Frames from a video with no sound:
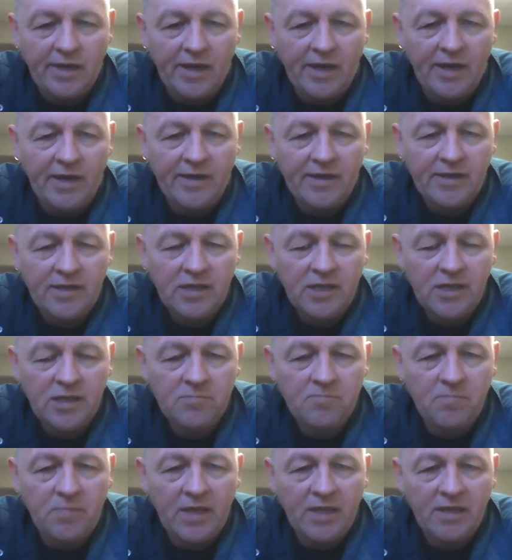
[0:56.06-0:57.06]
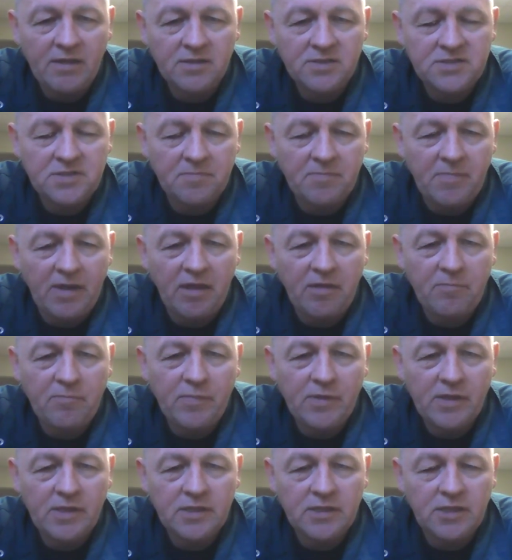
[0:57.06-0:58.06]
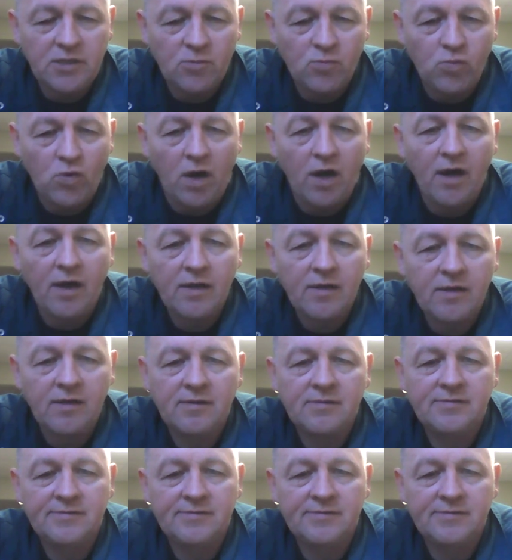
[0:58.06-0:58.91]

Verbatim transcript: uh, imbalance in my ability to walk.